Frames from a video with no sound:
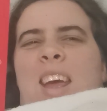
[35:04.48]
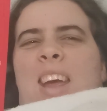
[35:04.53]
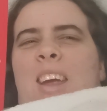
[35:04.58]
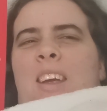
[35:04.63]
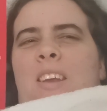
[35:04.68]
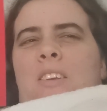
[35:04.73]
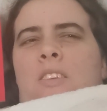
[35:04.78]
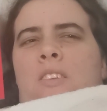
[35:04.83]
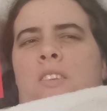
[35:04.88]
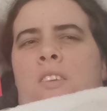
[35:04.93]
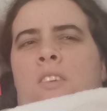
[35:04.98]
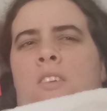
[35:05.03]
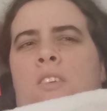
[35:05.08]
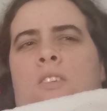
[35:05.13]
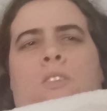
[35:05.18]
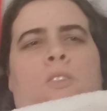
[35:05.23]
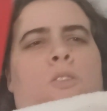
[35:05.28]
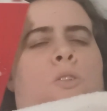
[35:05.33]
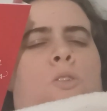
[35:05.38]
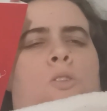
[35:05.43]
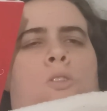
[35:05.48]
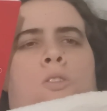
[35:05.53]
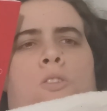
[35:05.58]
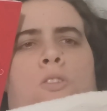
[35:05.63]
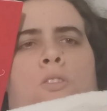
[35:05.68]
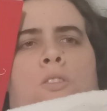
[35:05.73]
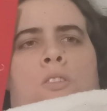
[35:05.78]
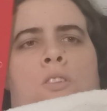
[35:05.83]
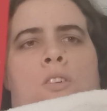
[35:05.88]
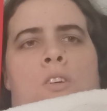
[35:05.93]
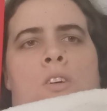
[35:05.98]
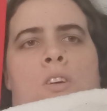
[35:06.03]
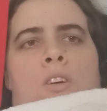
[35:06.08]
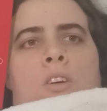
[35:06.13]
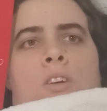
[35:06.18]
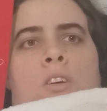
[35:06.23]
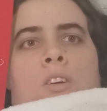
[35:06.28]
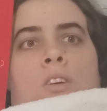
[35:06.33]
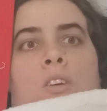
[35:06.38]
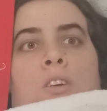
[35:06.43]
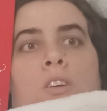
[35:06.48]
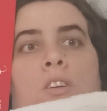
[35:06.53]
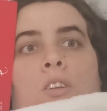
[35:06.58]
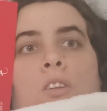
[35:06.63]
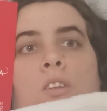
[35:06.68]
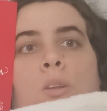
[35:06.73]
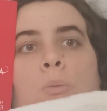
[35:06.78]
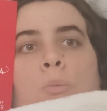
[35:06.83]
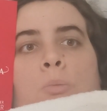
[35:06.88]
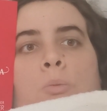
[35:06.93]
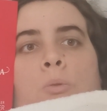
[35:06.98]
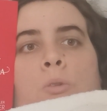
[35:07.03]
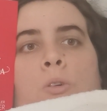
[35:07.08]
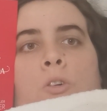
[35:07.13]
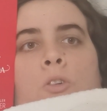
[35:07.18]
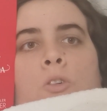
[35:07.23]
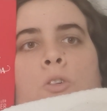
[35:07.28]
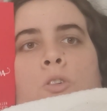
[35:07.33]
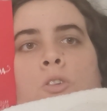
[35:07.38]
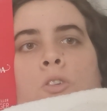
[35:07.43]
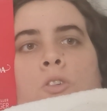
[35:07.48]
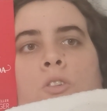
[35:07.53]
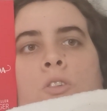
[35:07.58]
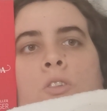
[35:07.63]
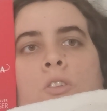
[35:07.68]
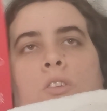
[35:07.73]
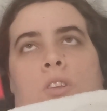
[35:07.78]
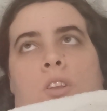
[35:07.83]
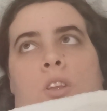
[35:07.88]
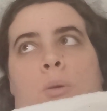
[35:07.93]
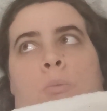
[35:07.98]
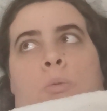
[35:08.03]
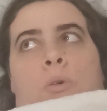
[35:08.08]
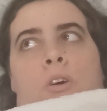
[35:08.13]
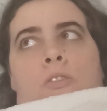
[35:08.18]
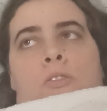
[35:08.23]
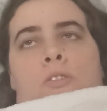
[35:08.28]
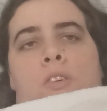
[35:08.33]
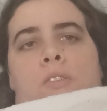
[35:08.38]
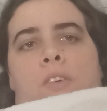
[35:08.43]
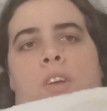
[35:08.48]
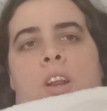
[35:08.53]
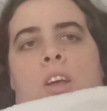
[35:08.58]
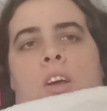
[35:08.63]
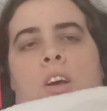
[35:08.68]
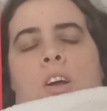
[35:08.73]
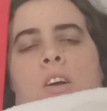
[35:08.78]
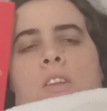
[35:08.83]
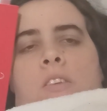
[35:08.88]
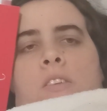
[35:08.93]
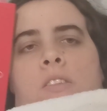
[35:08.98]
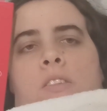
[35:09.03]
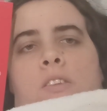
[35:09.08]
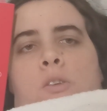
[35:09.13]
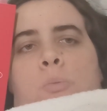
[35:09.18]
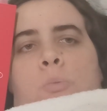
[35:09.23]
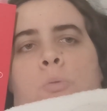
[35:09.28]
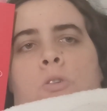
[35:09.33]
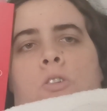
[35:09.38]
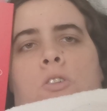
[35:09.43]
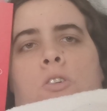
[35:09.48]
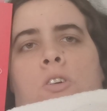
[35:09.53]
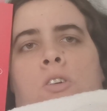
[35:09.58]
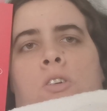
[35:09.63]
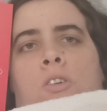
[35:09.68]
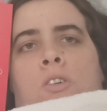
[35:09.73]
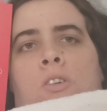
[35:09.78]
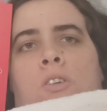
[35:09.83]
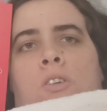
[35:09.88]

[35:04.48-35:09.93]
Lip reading: Nate or the boyfriend of any kind is in this book.